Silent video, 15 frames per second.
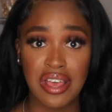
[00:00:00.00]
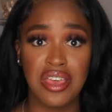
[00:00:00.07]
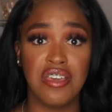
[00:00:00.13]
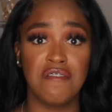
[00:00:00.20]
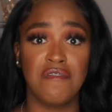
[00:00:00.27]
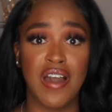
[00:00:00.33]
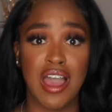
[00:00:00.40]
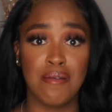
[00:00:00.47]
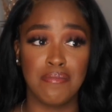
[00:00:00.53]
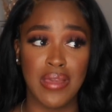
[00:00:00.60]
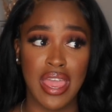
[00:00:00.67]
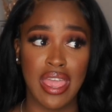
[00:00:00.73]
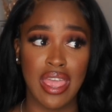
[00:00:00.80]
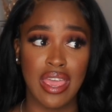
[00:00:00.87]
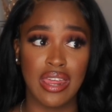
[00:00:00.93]
if I
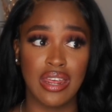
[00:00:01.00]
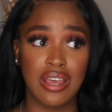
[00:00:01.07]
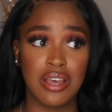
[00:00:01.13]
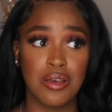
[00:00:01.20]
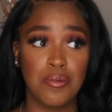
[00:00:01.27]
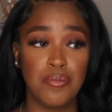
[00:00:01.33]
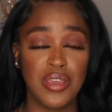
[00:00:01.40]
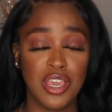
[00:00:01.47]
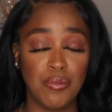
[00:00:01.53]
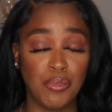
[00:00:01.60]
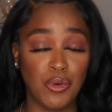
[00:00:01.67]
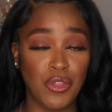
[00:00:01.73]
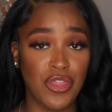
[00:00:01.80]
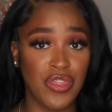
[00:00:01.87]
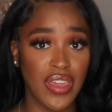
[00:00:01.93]
made
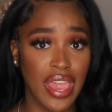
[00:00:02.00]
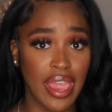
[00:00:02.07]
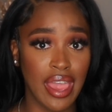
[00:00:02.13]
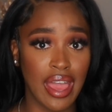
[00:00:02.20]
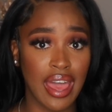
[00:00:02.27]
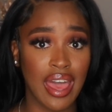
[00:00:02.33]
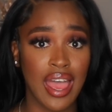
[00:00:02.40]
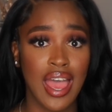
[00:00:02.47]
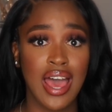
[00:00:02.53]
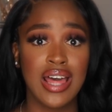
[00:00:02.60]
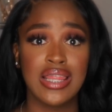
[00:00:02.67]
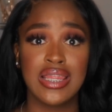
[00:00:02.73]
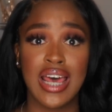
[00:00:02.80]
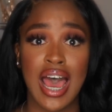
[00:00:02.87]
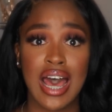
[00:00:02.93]
people think
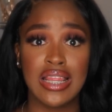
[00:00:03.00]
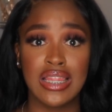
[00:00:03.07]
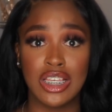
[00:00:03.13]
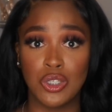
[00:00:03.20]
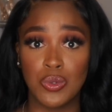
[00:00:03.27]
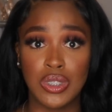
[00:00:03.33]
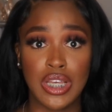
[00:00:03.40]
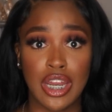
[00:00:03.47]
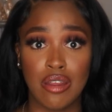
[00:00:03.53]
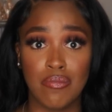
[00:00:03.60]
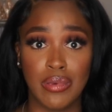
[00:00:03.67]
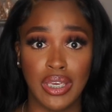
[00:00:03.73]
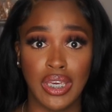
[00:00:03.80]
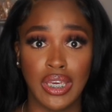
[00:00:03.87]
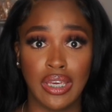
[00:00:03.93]
that this was gonna
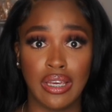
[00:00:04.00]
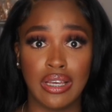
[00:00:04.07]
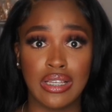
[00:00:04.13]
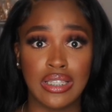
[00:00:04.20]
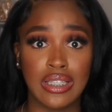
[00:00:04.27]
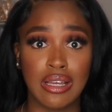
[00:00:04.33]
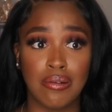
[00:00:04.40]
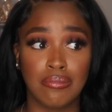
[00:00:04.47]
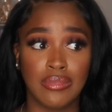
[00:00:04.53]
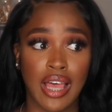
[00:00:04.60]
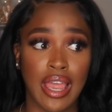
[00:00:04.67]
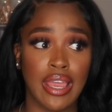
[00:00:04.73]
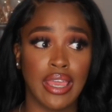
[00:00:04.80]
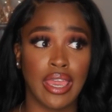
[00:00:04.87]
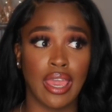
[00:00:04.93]
be some
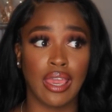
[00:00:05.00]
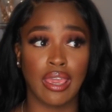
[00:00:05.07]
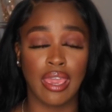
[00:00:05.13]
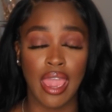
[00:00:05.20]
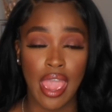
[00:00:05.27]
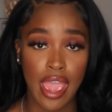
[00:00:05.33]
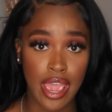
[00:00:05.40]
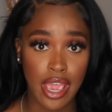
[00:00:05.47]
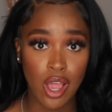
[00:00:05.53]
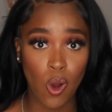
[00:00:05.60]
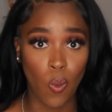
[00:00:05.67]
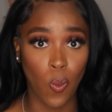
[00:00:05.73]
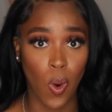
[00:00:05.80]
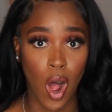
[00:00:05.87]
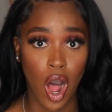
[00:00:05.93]
like
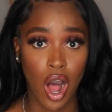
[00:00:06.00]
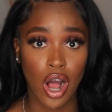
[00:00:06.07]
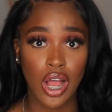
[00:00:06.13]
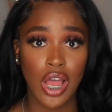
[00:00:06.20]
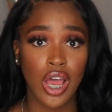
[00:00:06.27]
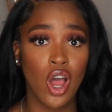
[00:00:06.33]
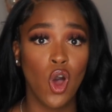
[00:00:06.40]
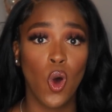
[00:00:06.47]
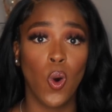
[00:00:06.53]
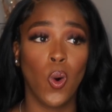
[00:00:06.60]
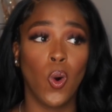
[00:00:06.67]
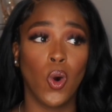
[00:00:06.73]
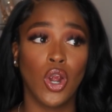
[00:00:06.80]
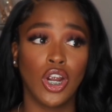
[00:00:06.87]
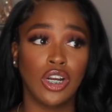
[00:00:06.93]
cakewalk
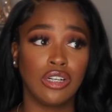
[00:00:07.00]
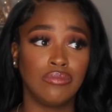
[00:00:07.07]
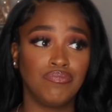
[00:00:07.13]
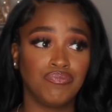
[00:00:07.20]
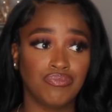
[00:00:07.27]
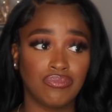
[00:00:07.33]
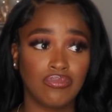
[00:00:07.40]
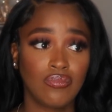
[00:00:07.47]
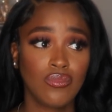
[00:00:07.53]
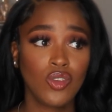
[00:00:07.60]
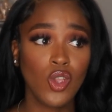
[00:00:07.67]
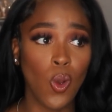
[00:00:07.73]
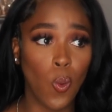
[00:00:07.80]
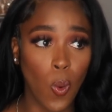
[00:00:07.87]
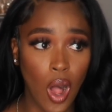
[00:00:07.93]
or
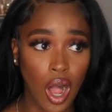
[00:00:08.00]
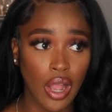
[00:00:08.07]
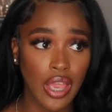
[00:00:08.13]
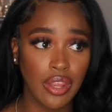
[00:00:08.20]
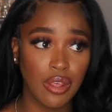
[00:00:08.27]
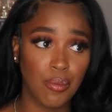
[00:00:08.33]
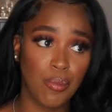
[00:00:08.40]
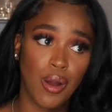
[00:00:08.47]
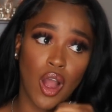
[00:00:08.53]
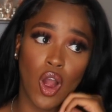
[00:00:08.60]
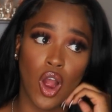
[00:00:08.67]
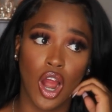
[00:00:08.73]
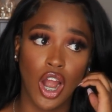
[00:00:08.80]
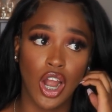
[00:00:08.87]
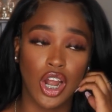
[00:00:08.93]
walk in the
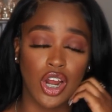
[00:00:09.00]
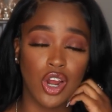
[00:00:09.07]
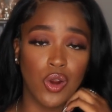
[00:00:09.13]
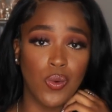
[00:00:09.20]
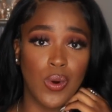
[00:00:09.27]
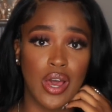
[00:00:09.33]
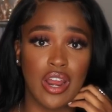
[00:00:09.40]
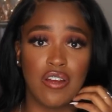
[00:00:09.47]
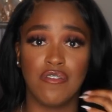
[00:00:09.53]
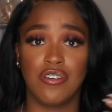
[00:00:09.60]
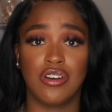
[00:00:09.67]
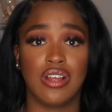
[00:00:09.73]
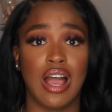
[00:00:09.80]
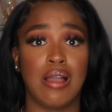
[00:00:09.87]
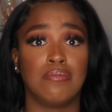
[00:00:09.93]
park or
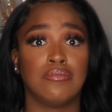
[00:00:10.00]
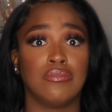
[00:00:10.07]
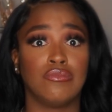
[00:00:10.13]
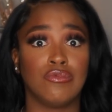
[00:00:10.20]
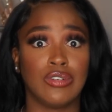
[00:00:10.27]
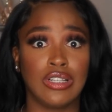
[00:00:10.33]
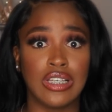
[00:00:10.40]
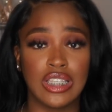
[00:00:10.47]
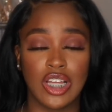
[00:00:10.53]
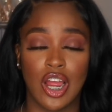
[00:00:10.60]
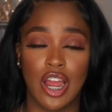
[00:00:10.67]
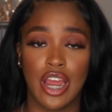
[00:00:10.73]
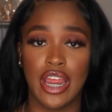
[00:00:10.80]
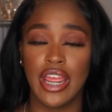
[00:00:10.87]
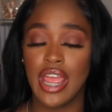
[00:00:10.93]
whatever. I'm really
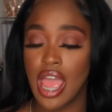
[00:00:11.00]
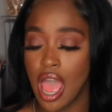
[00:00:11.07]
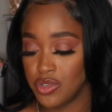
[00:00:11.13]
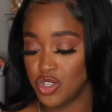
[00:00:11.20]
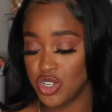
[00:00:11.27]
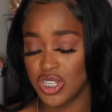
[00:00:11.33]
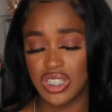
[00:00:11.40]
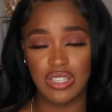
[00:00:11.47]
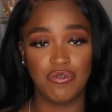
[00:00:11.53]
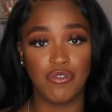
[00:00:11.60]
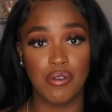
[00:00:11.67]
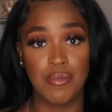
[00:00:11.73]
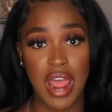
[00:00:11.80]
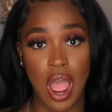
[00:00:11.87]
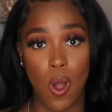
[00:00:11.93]
sorry. Just
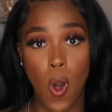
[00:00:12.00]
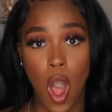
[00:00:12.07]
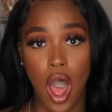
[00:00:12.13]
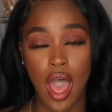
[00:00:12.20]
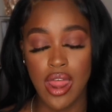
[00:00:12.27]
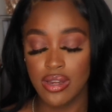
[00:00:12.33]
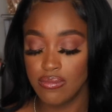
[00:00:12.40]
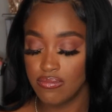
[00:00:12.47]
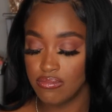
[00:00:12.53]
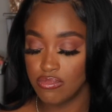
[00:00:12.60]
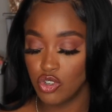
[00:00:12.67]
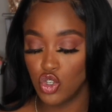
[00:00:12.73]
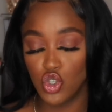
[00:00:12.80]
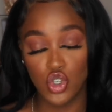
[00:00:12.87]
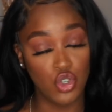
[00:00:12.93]
from now on,
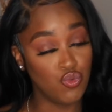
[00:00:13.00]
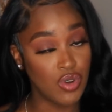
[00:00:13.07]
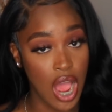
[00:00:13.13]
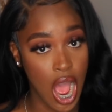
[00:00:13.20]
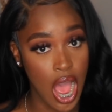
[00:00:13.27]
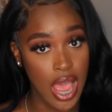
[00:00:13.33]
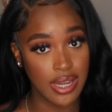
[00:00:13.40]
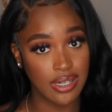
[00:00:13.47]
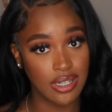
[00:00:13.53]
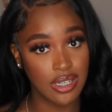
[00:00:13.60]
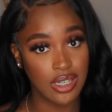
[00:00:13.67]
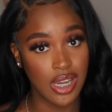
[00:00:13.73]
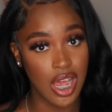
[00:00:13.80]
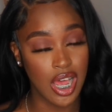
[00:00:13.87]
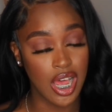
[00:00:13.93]
do not